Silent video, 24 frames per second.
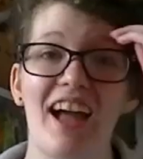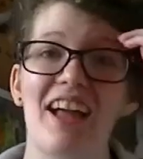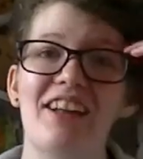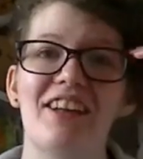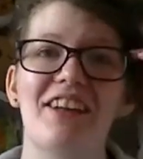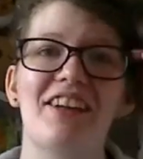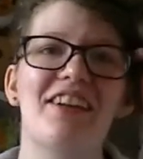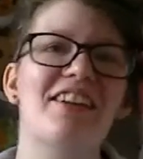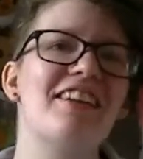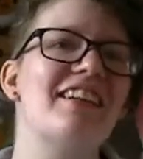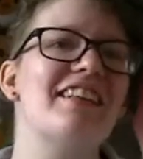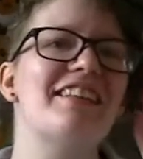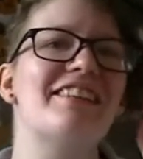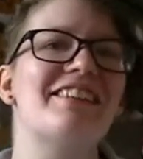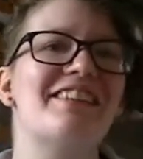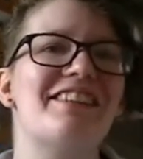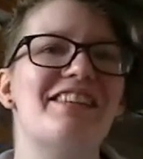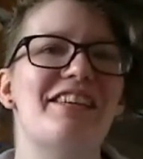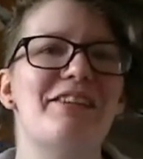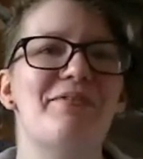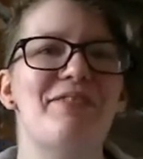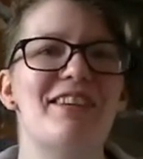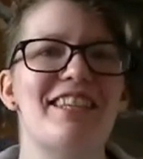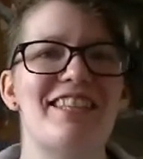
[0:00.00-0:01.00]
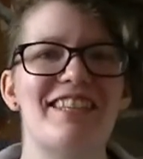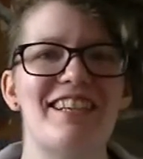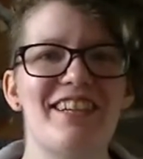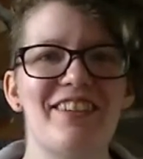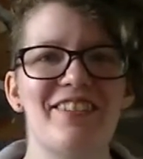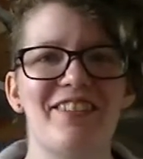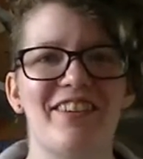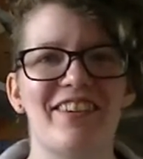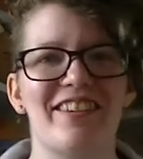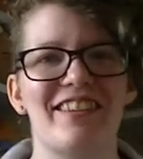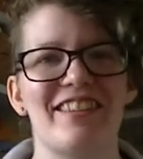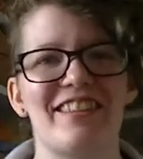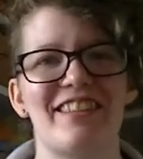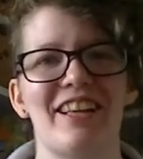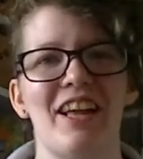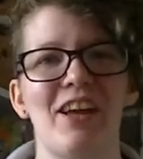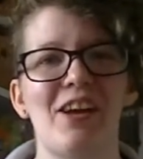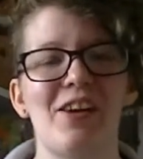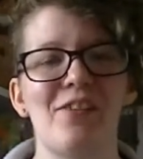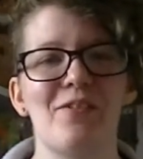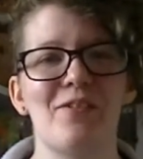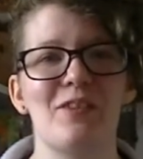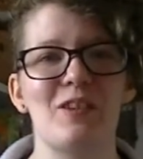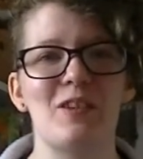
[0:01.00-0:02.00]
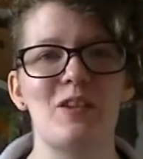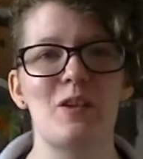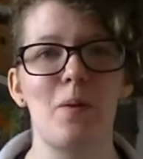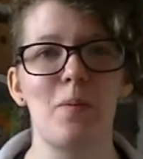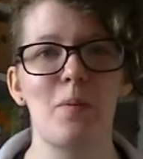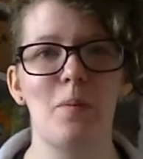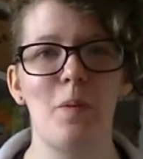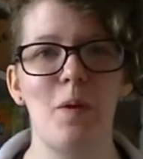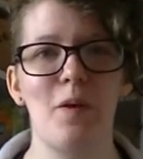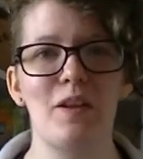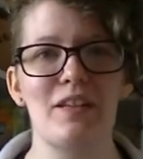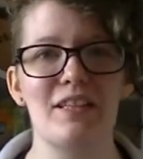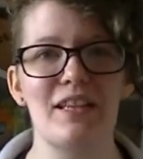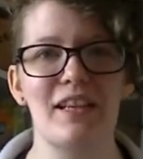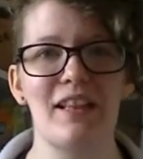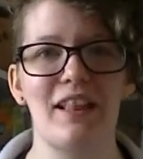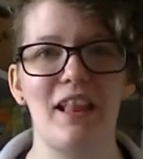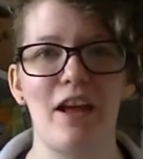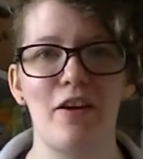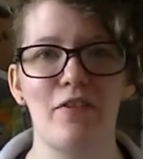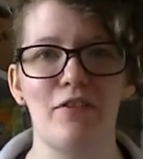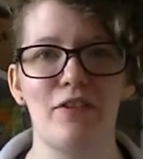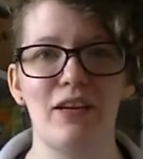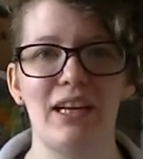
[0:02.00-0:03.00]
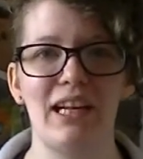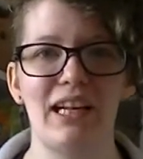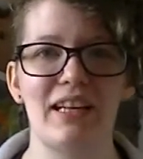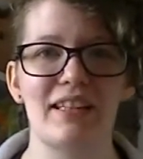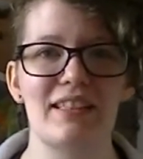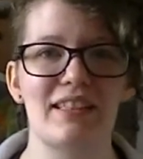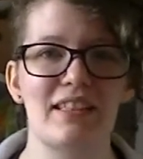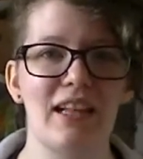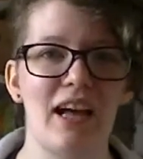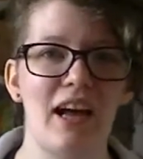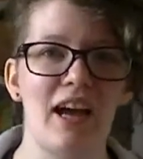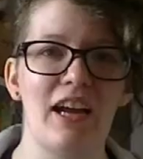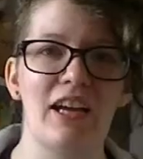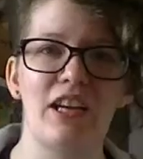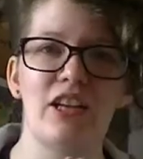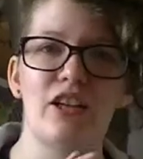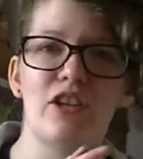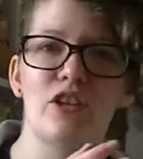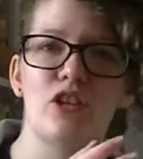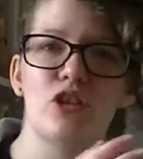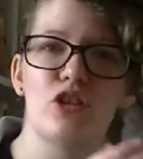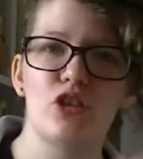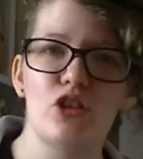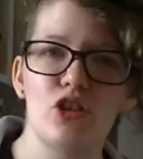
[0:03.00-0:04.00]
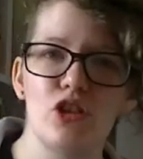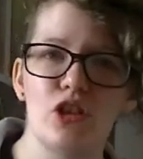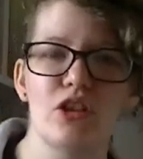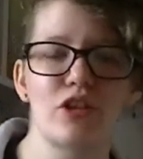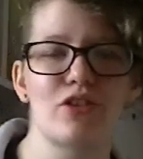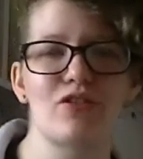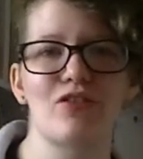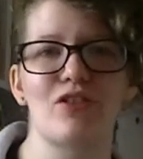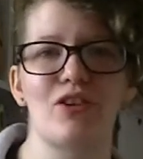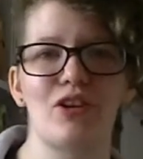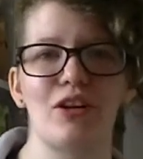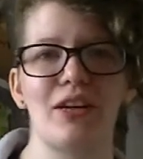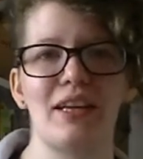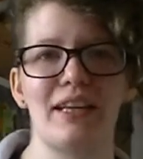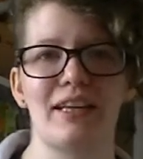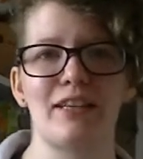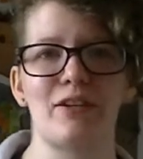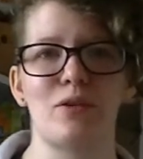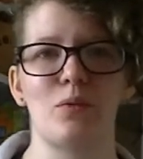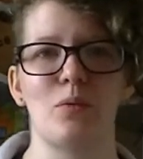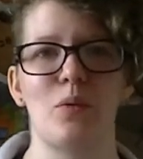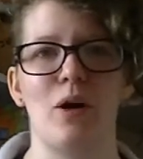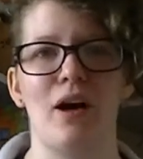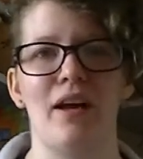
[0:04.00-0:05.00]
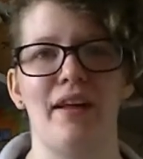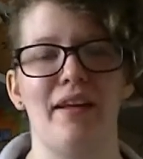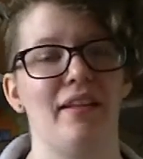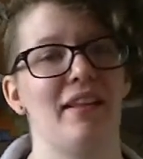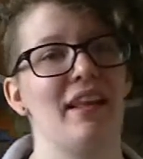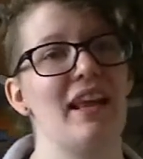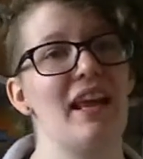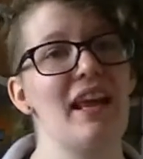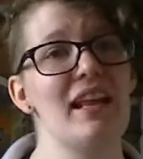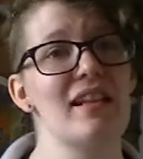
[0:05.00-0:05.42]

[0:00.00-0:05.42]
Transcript: that I learned in CBT once was putting that feeling aside just for a little while.